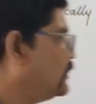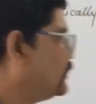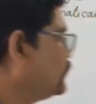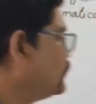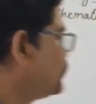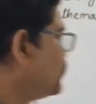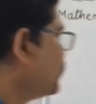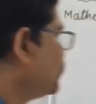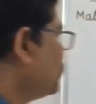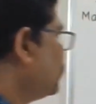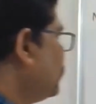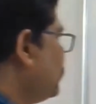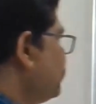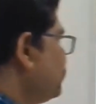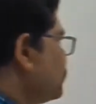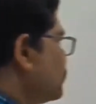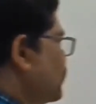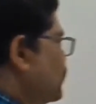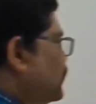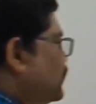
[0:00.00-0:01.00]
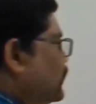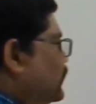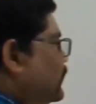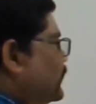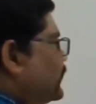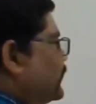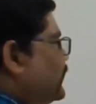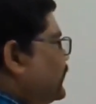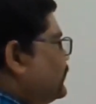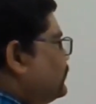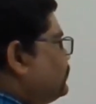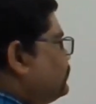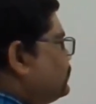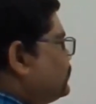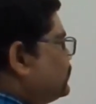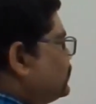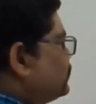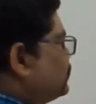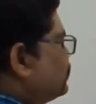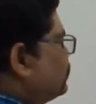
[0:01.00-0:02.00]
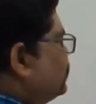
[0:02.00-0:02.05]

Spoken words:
So, if